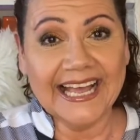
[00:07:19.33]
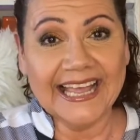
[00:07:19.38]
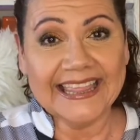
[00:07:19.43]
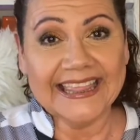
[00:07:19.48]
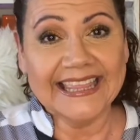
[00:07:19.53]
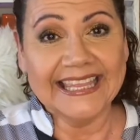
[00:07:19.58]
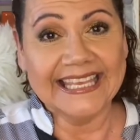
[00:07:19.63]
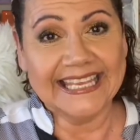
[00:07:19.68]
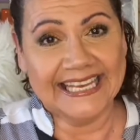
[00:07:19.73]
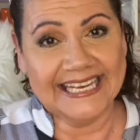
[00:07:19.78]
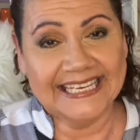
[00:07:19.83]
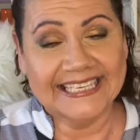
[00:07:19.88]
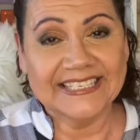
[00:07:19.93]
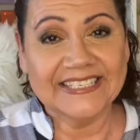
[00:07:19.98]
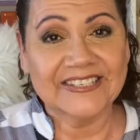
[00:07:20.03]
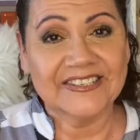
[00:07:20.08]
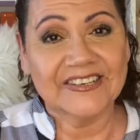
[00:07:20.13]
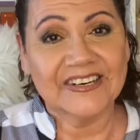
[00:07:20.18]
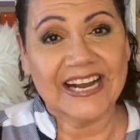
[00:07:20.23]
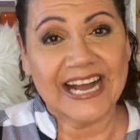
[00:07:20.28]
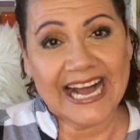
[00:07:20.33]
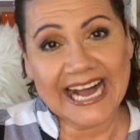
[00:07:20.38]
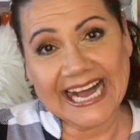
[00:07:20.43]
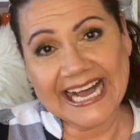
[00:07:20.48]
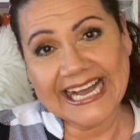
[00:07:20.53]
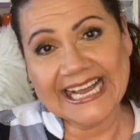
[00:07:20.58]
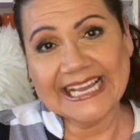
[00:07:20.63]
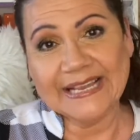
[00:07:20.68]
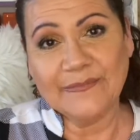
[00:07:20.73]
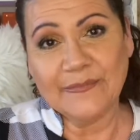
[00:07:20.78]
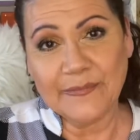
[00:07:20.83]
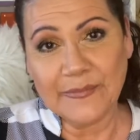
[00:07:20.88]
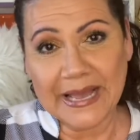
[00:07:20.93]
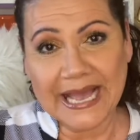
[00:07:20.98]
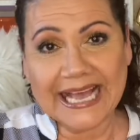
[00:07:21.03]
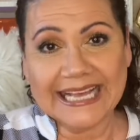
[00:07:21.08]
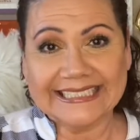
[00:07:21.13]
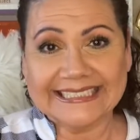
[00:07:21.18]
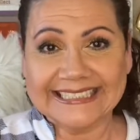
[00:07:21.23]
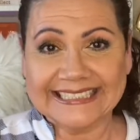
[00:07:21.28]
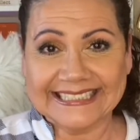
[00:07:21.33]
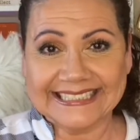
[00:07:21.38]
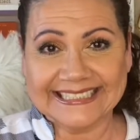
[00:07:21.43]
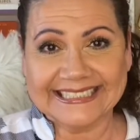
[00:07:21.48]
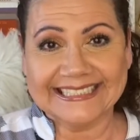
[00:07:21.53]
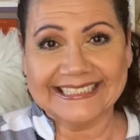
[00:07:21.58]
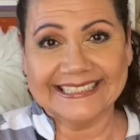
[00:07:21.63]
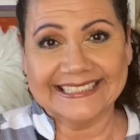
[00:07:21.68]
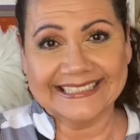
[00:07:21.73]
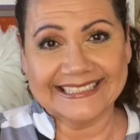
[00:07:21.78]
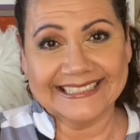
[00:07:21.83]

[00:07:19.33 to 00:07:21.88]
the under eye masks,